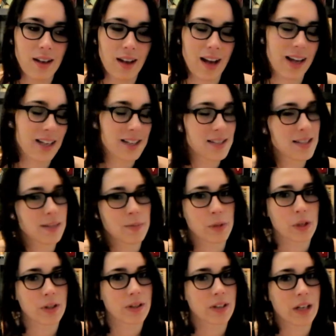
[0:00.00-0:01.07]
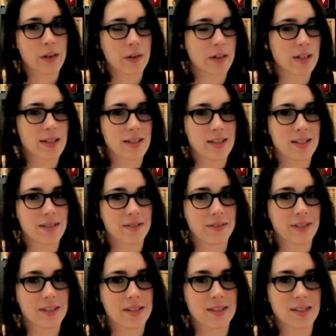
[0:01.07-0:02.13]
I had a stepdaughter and I already see a
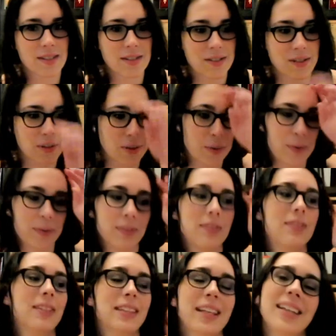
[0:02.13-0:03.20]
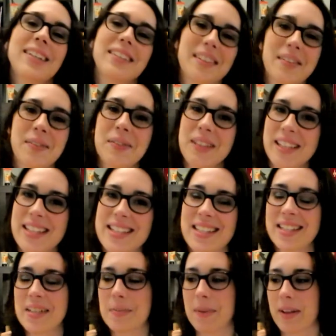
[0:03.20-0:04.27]
difference. So yeah, I'm really
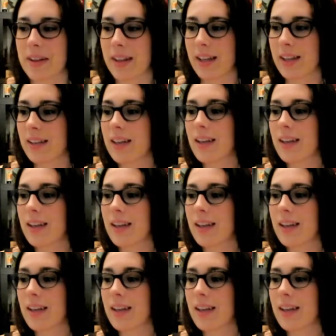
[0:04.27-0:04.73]
excited about that.